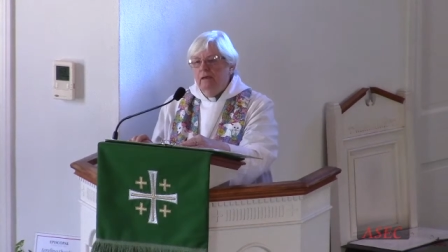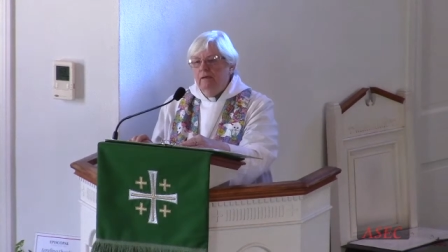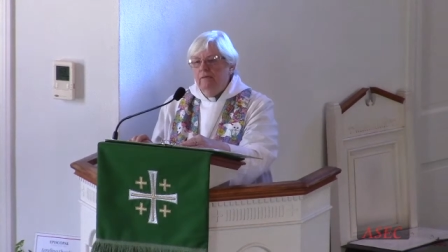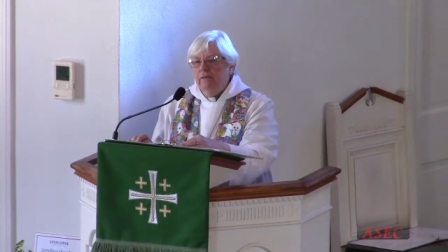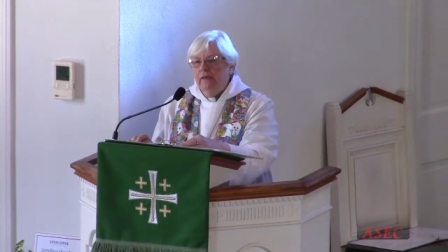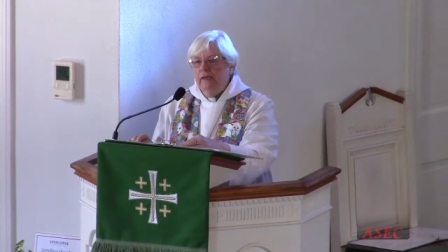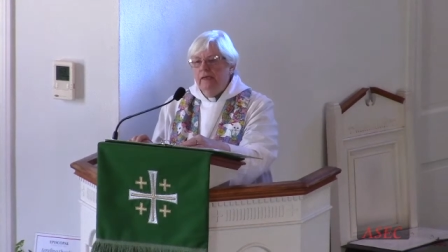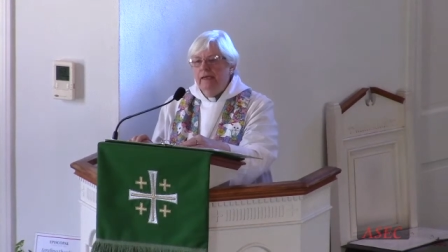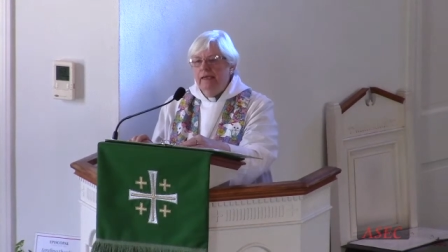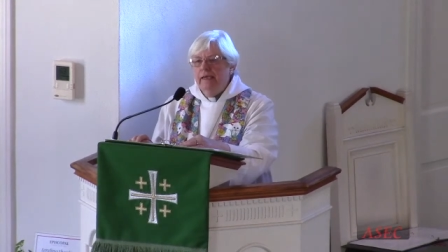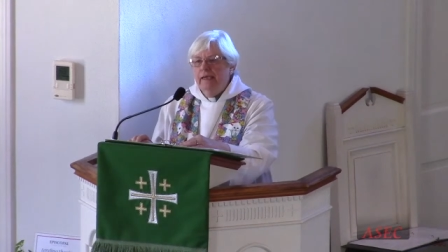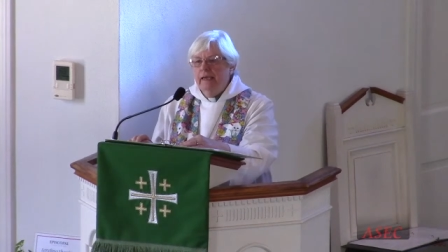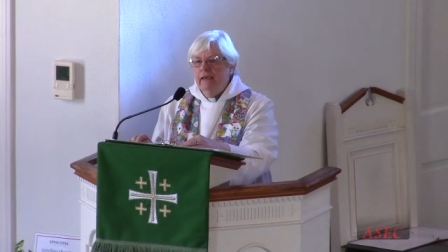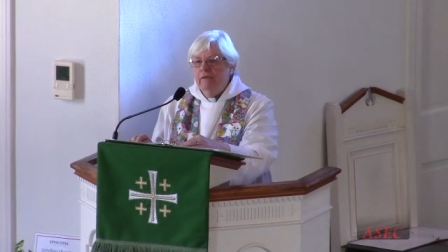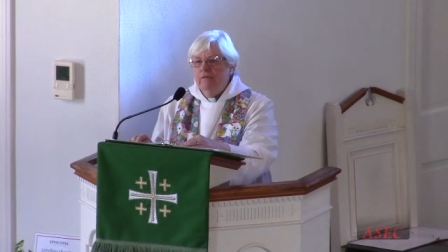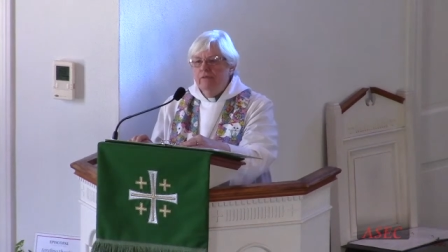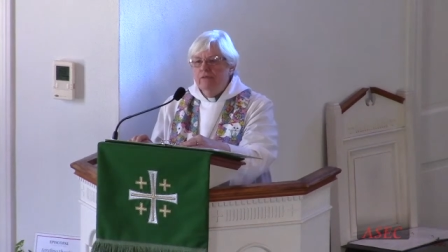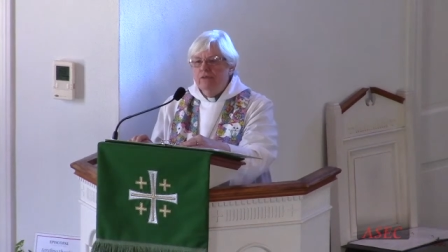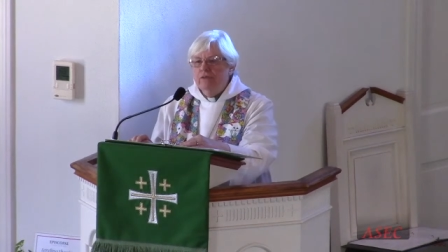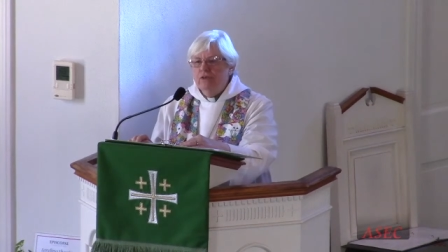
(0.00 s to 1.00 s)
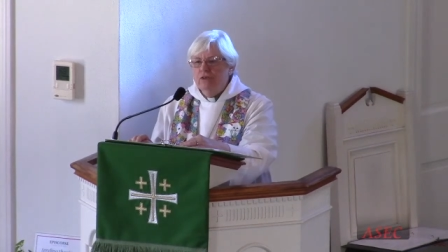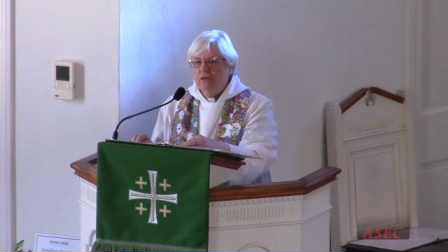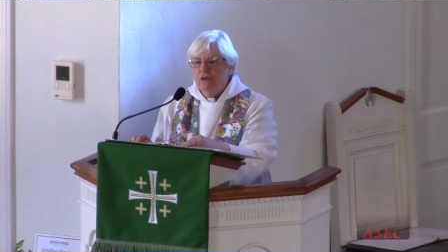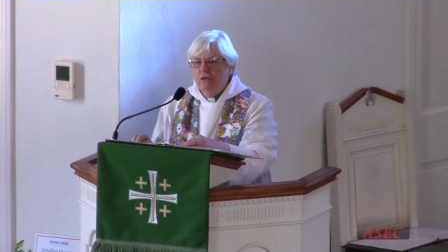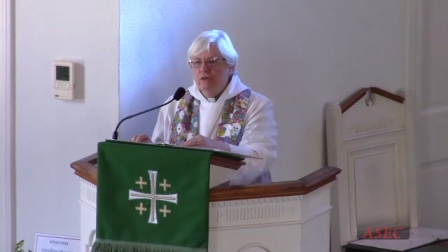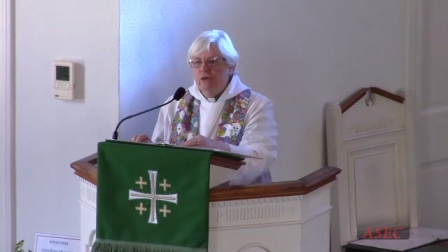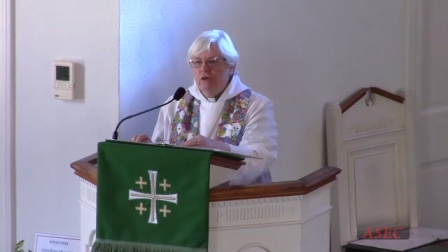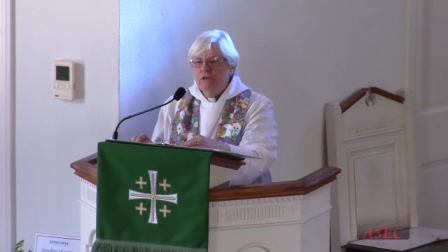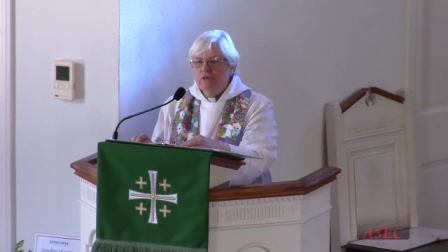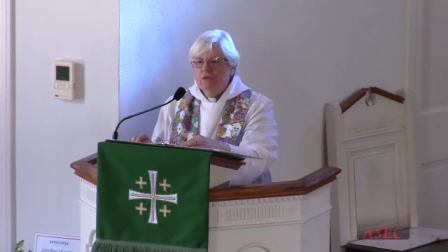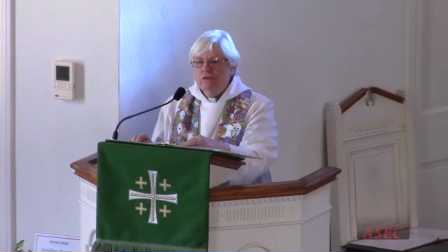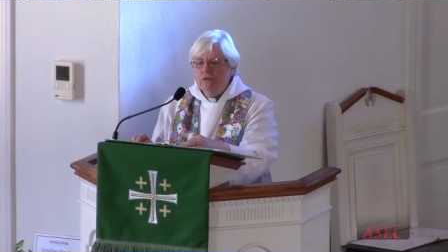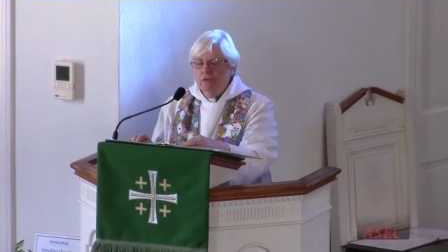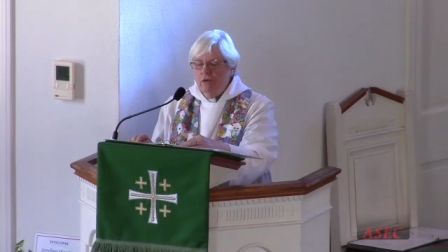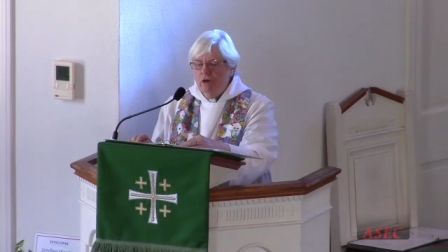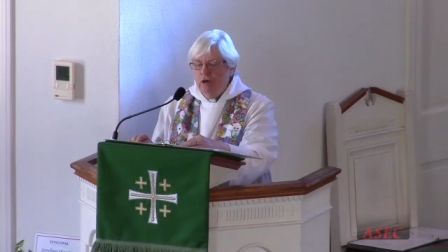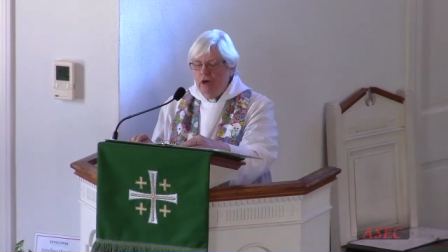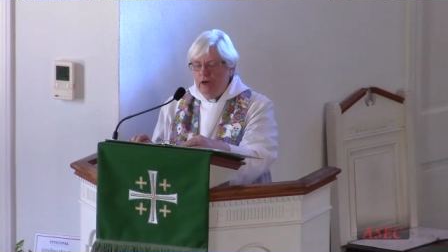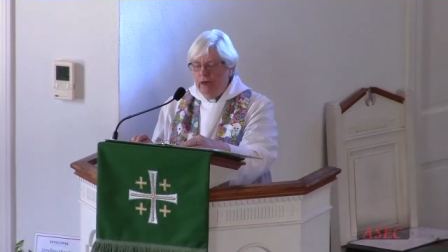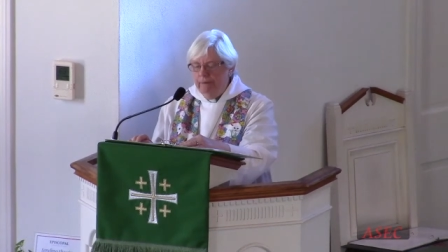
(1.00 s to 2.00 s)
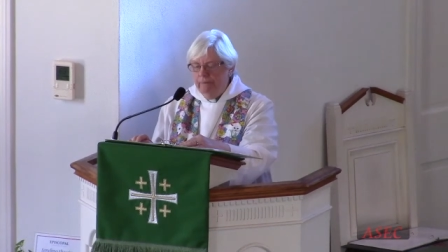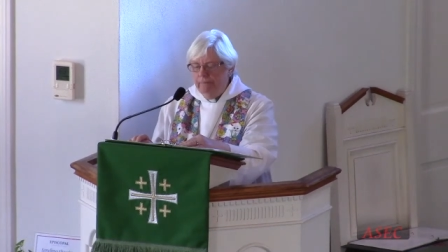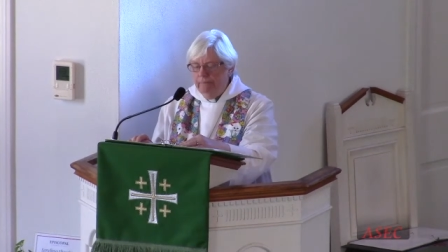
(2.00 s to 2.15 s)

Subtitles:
Then I gave it serious thought.